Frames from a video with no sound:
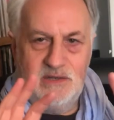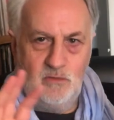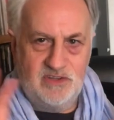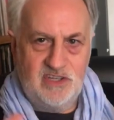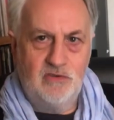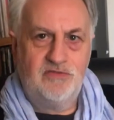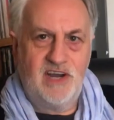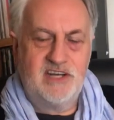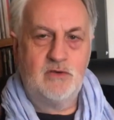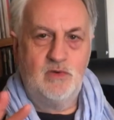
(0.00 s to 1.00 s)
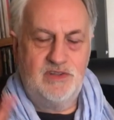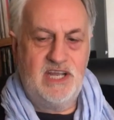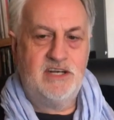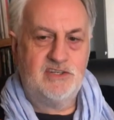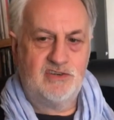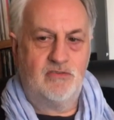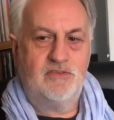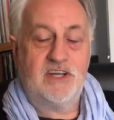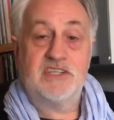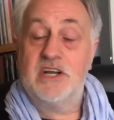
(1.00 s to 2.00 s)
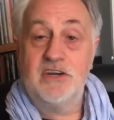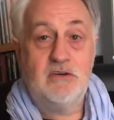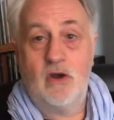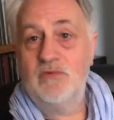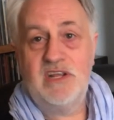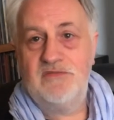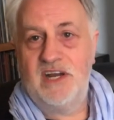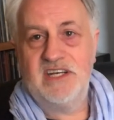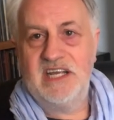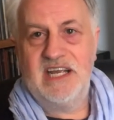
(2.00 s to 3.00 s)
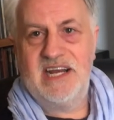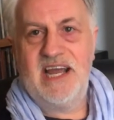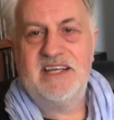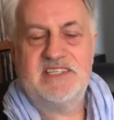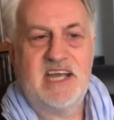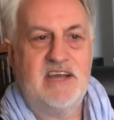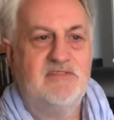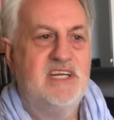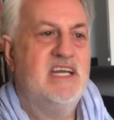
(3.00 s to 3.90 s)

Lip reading: what you'll find within genre fiction, and you'll only find it in SF.